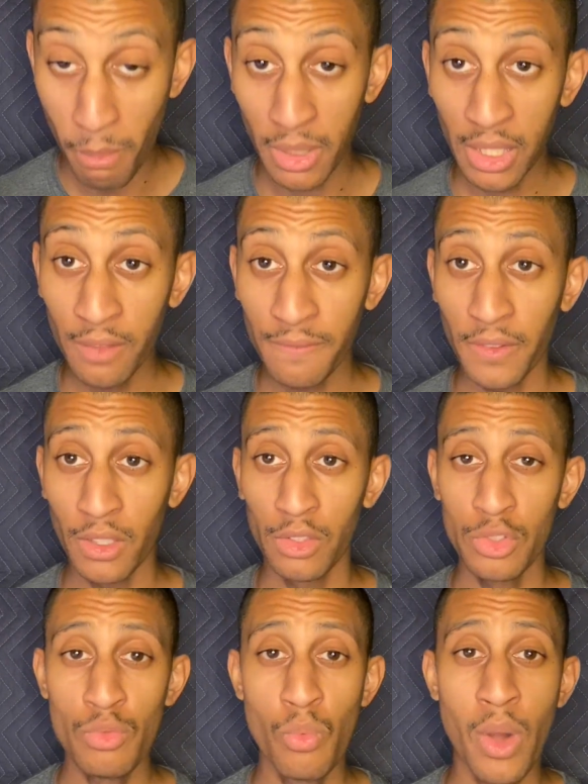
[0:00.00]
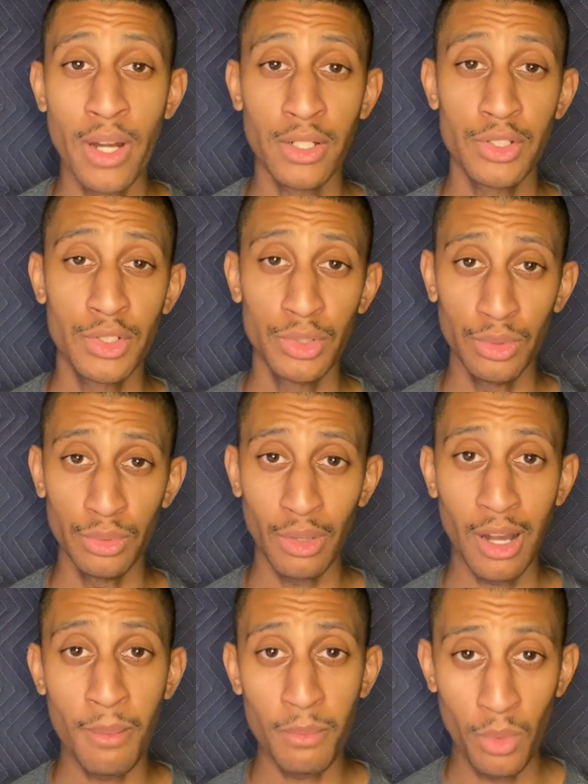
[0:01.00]
if you wanted to
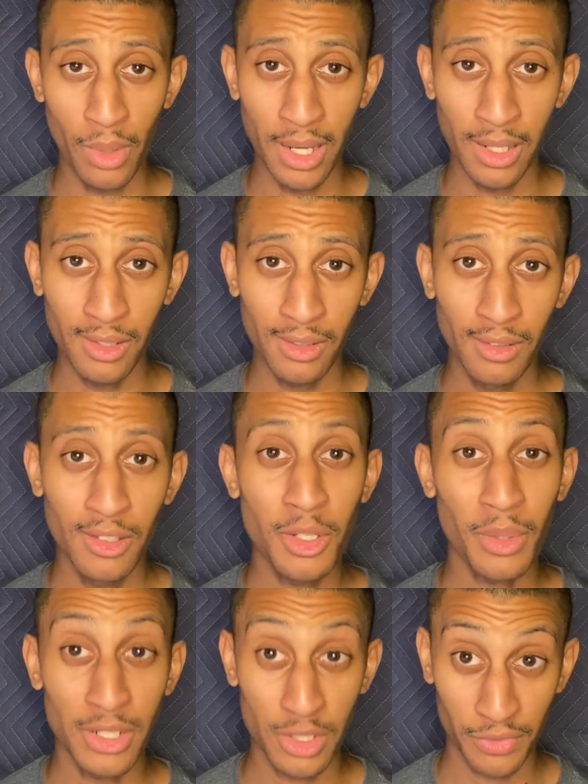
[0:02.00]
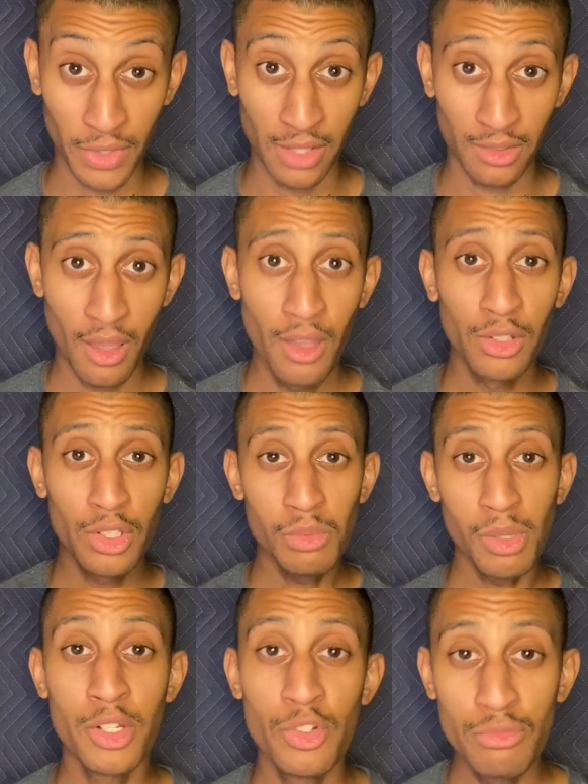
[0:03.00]
upgrade your interface to
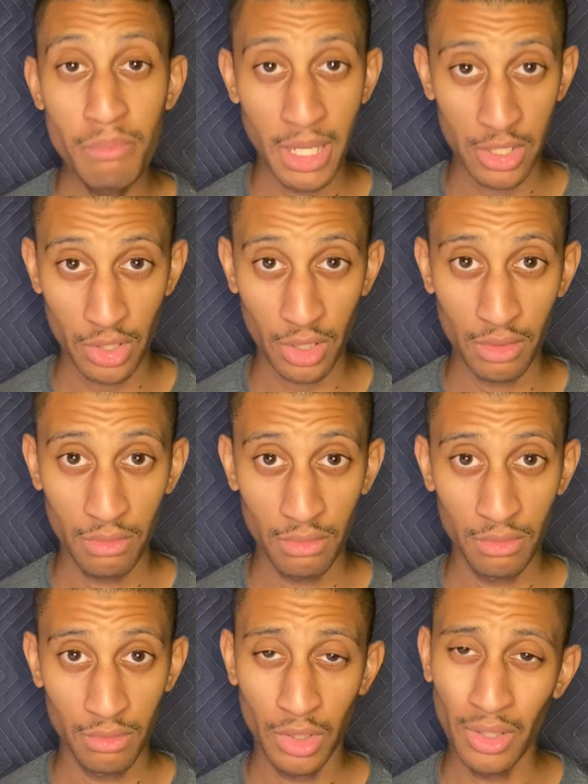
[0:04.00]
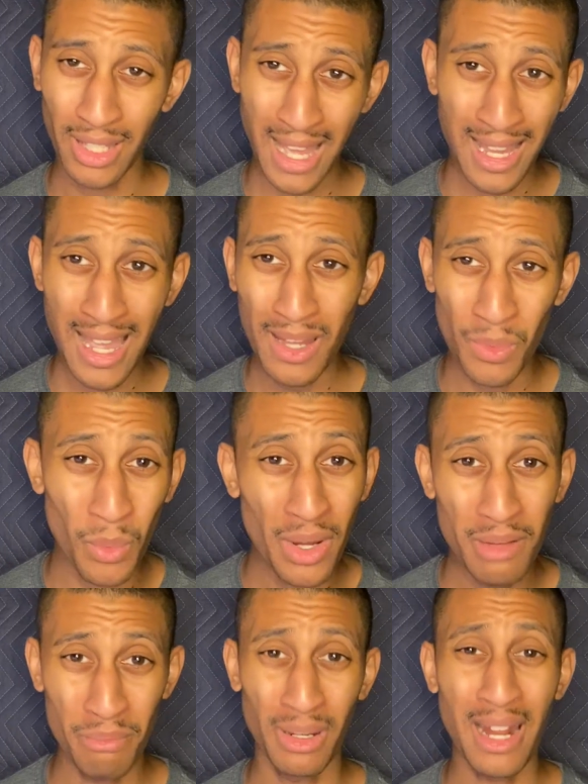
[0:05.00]
a new mixer, you're like, I got one
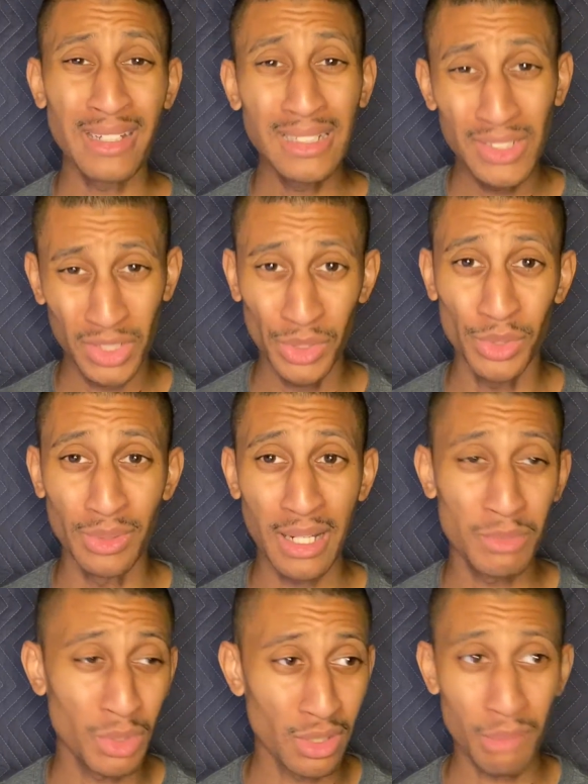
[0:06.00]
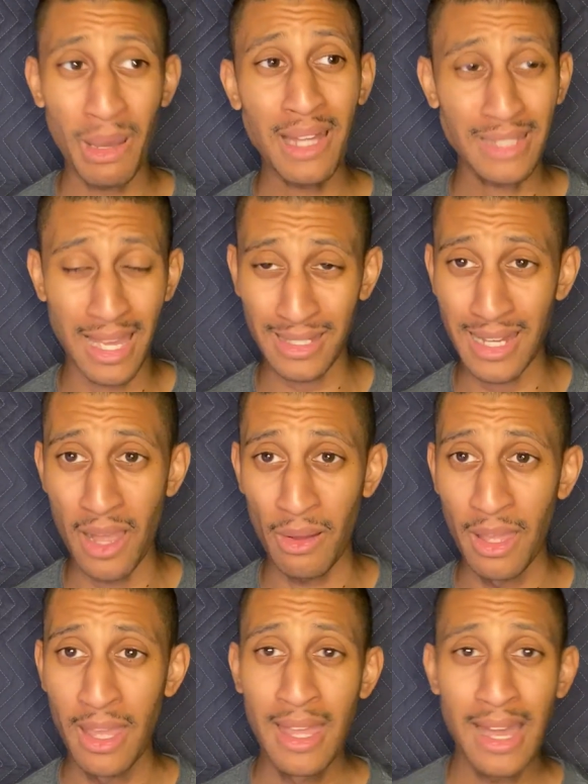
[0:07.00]
input, I need two. I'm doing a podcast now.
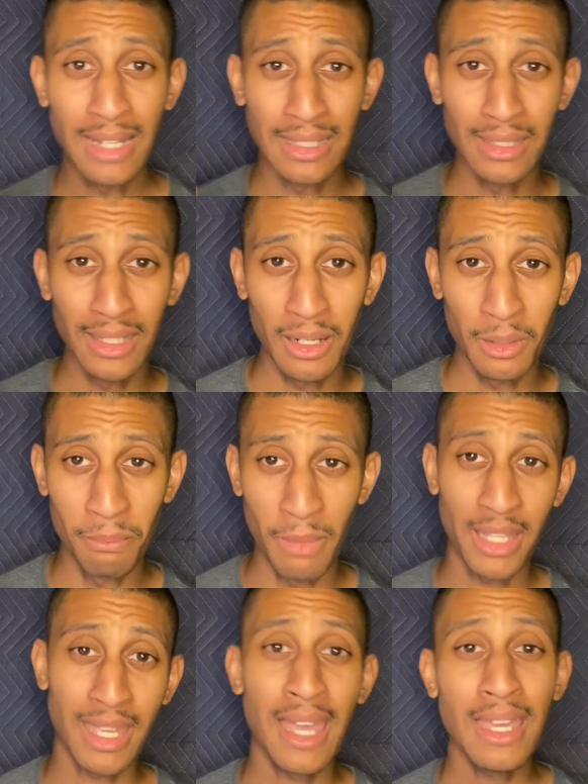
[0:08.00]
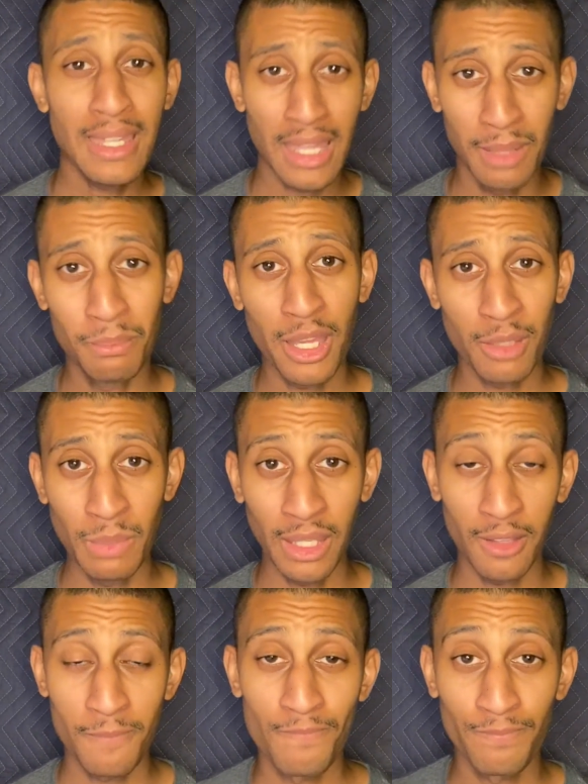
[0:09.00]
I need mic A and mic B.
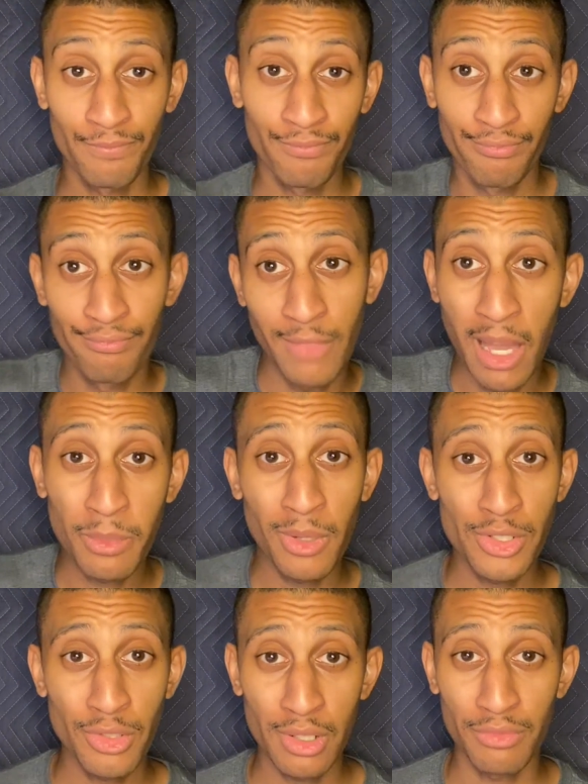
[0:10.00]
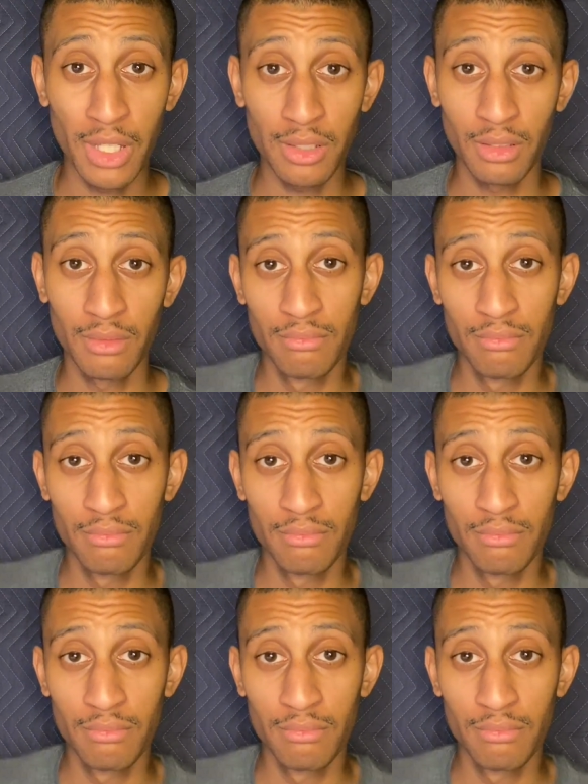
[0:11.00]
Upgrade your interface.